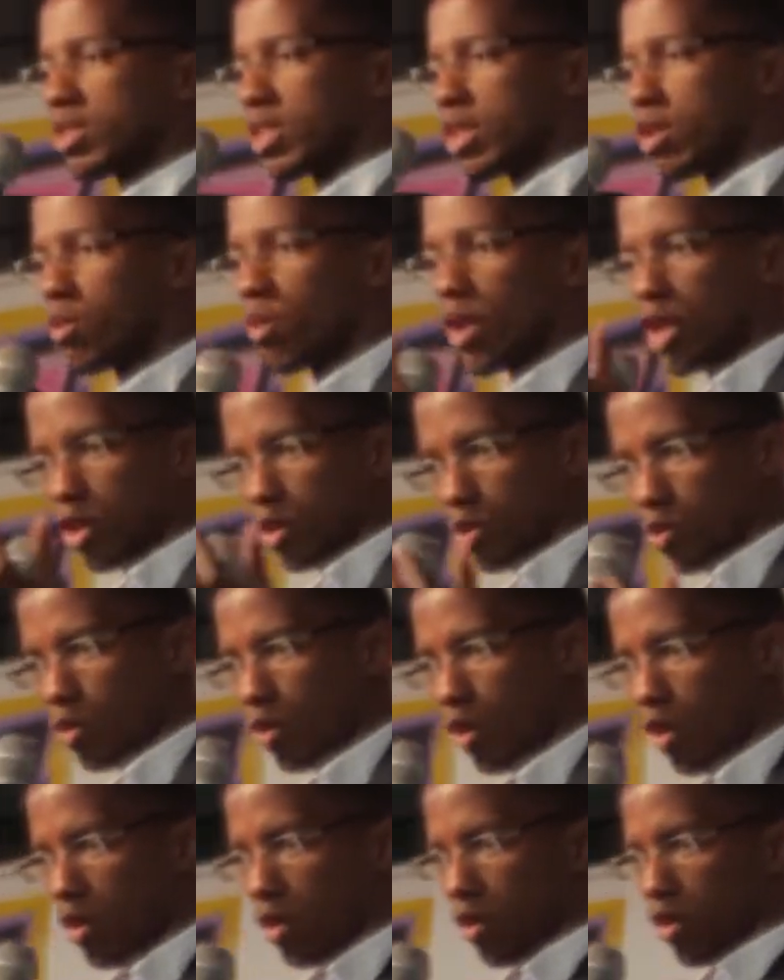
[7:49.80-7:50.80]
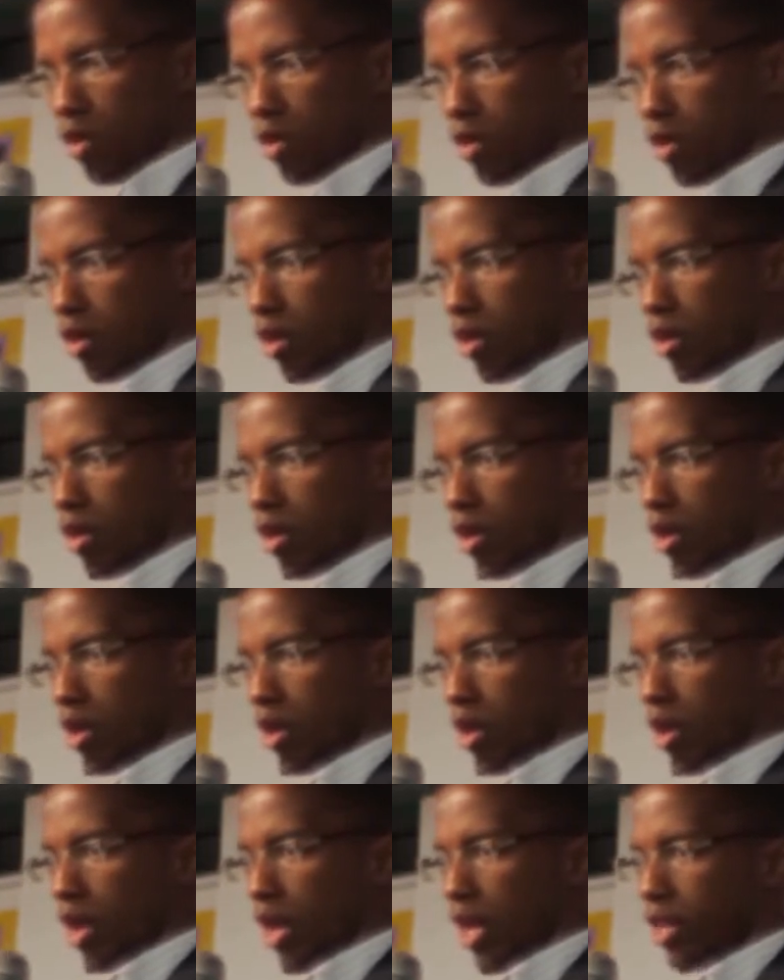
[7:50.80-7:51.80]
you'd see where you are,
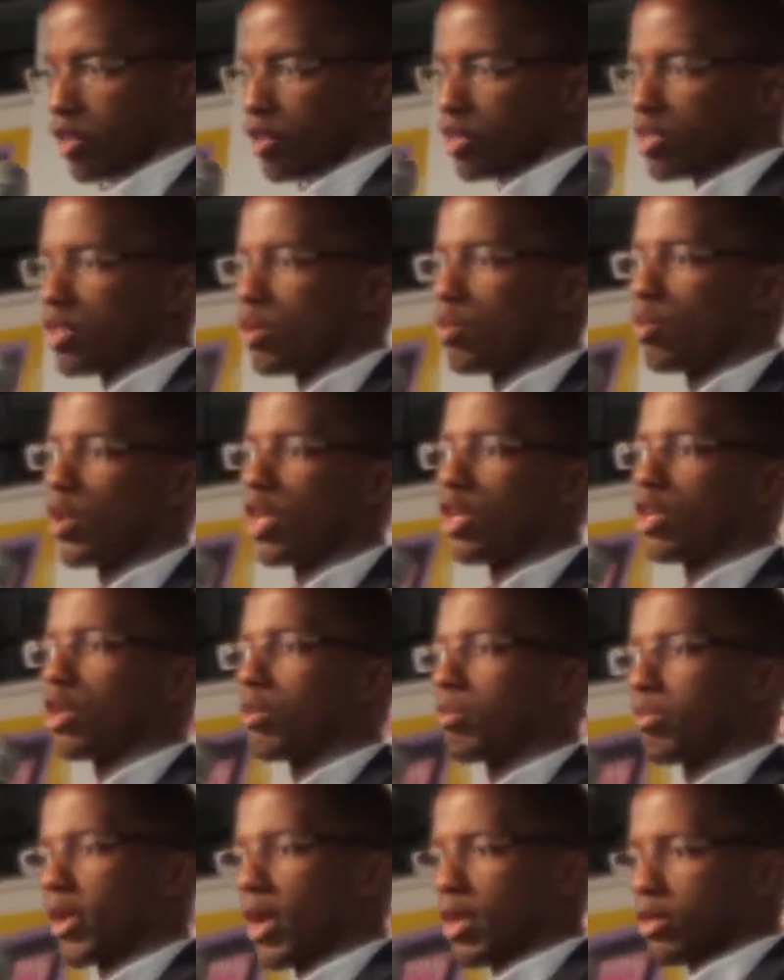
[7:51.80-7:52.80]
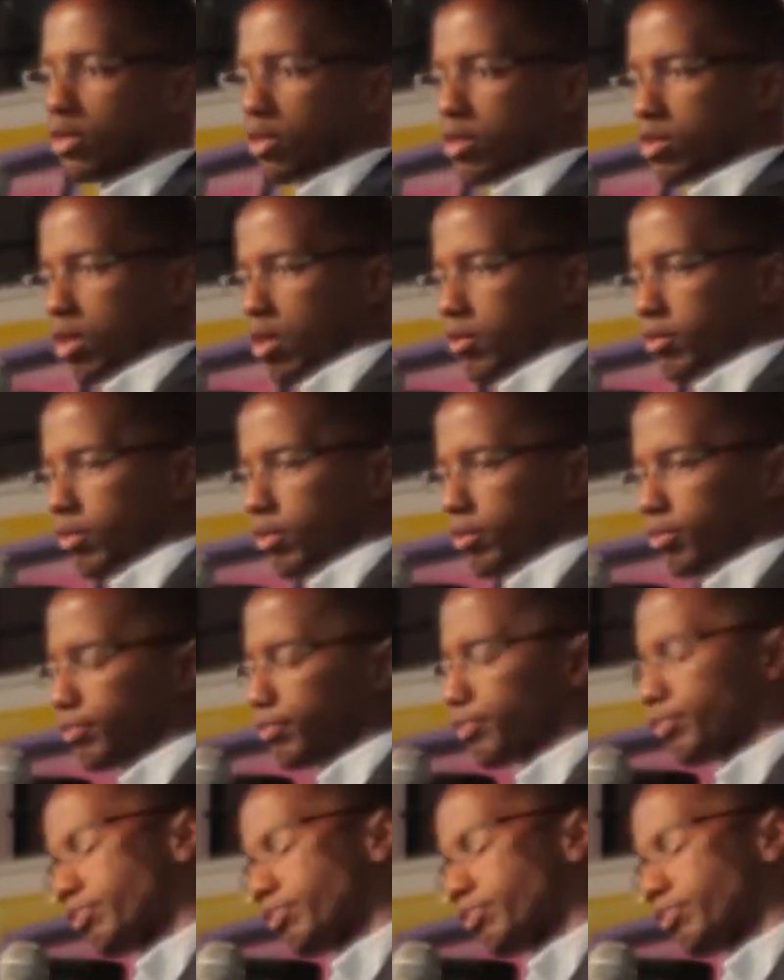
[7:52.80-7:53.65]
and you'd see where you can price yourself.